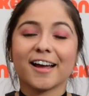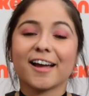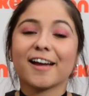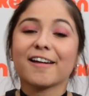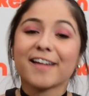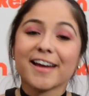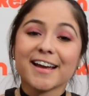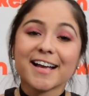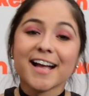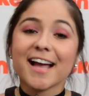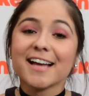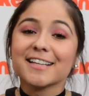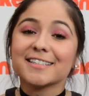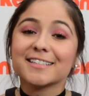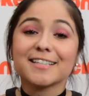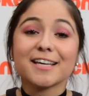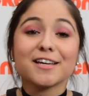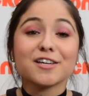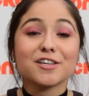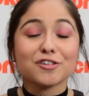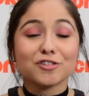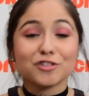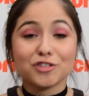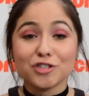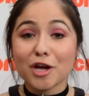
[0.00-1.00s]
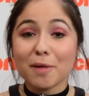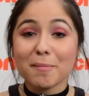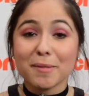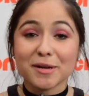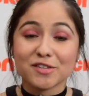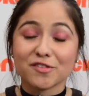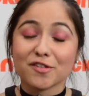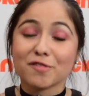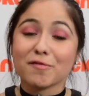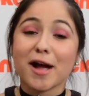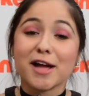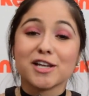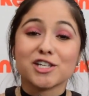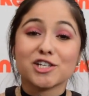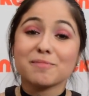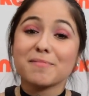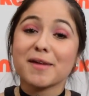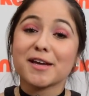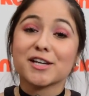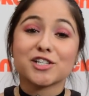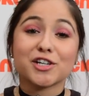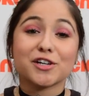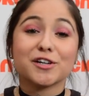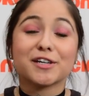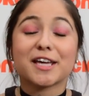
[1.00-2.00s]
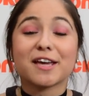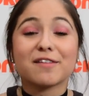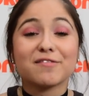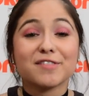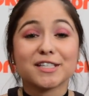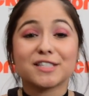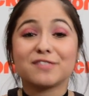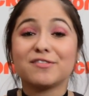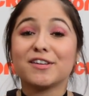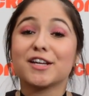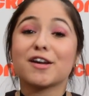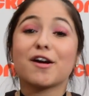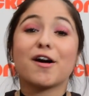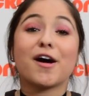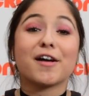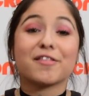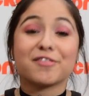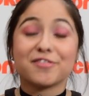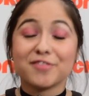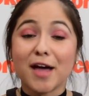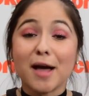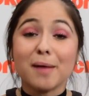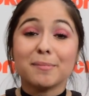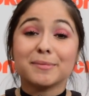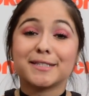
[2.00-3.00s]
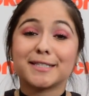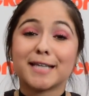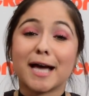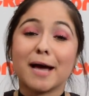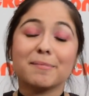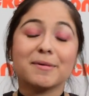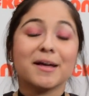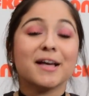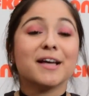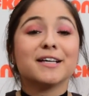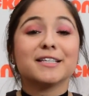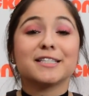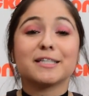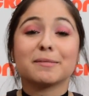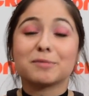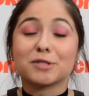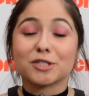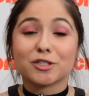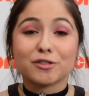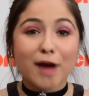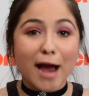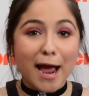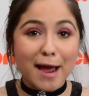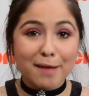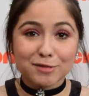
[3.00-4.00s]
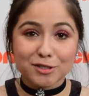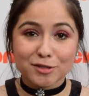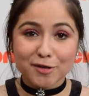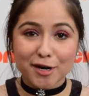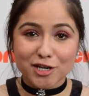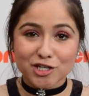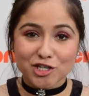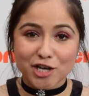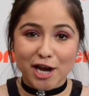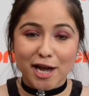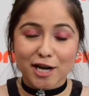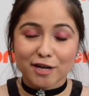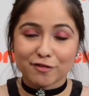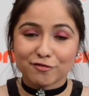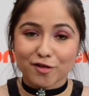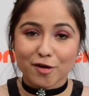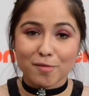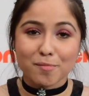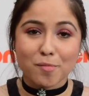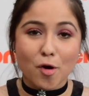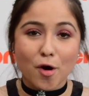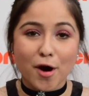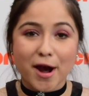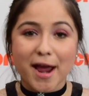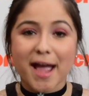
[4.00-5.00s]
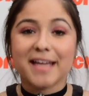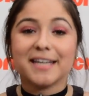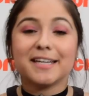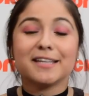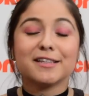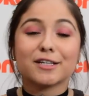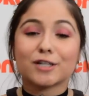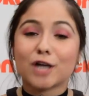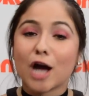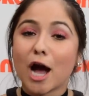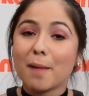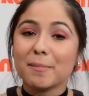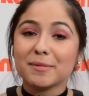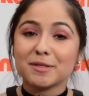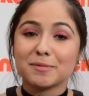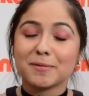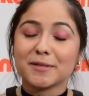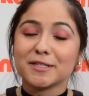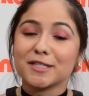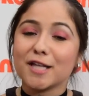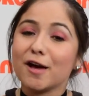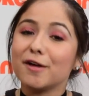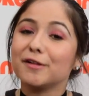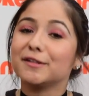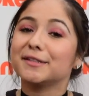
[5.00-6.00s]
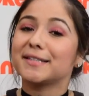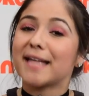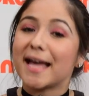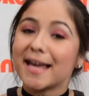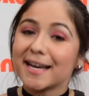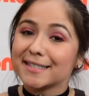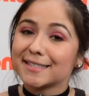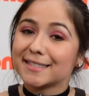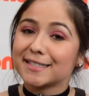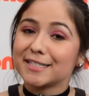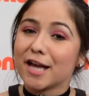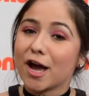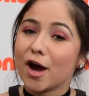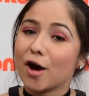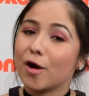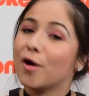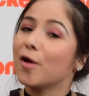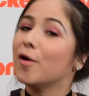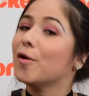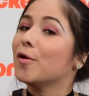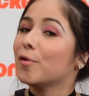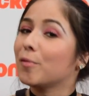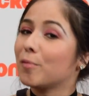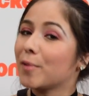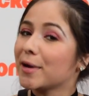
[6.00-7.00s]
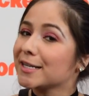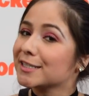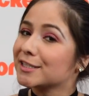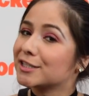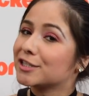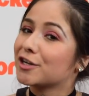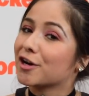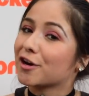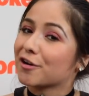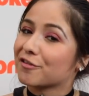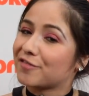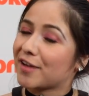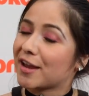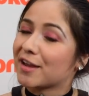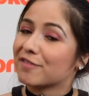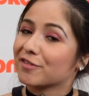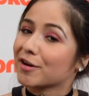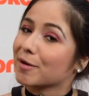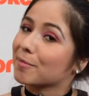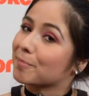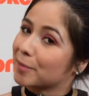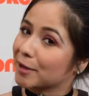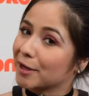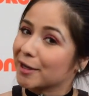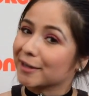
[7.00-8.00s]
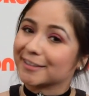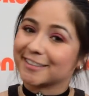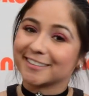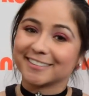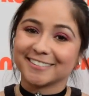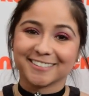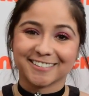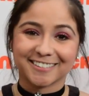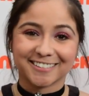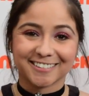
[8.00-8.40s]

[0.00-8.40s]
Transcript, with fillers: All right, guys, thank you so much for watching. Make sure to give this video a thumbs up, subscribe to our channel for more, and in the comments below, let us know what is your favorite book?